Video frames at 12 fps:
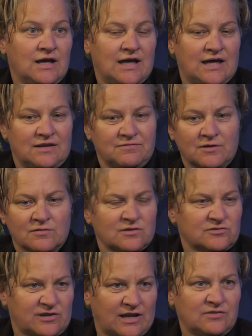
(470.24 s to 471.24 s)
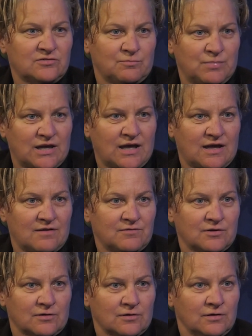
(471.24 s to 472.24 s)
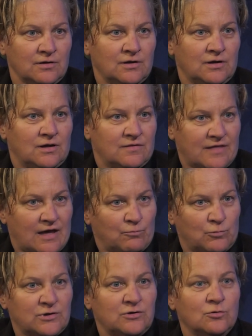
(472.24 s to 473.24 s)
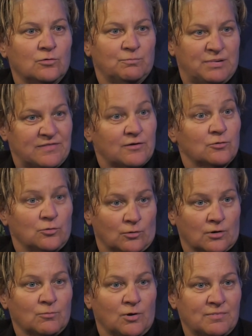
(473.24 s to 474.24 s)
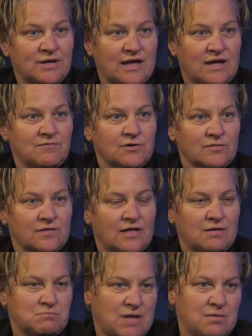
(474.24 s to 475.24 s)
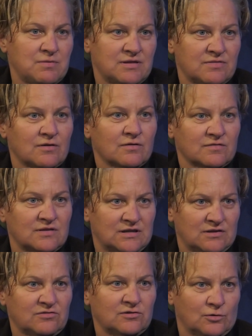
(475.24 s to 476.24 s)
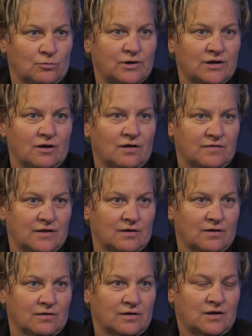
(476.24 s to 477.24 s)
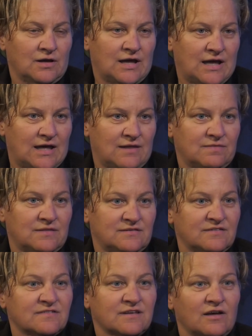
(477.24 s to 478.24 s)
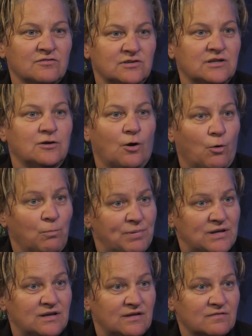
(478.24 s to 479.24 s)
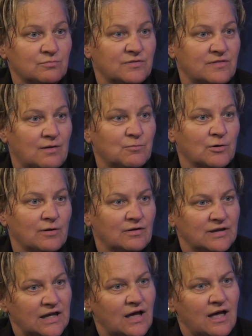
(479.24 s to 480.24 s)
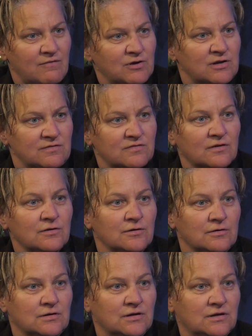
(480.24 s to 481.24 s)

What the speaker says: And if there's a change in behavior that would be their normal behavior, that maybe there's an issue going on there, and the discussion and openness with them around, hey, I have a concern.